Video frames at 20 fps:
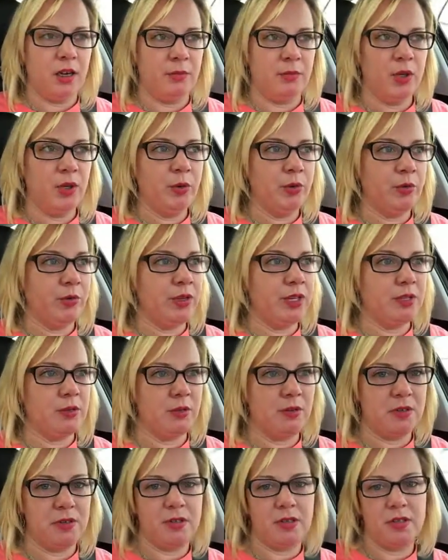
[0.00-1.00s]
human
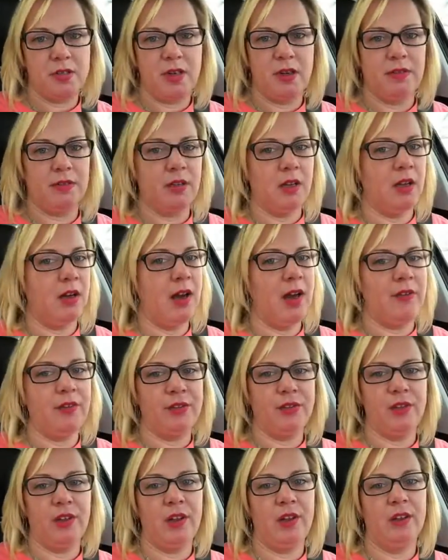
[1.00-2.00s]
resources stuff done,
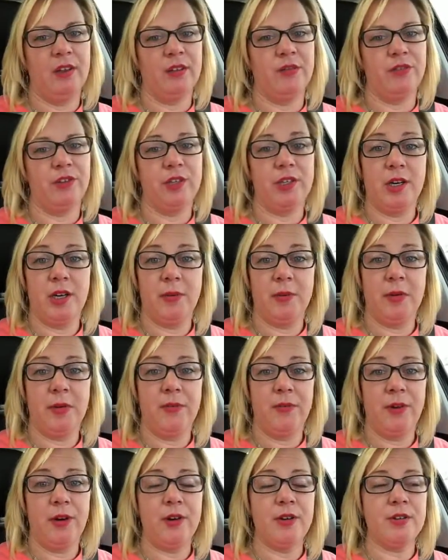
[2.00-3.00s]
everything for January
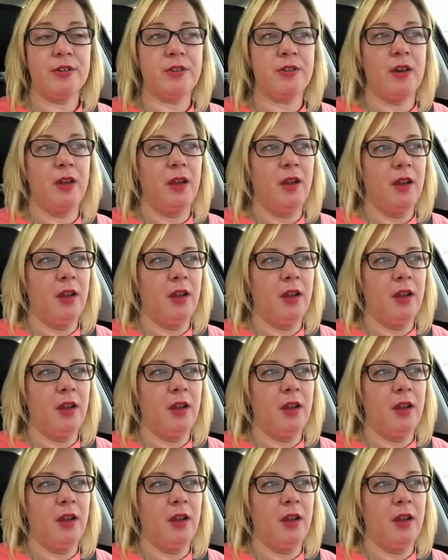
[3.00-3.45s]
1st.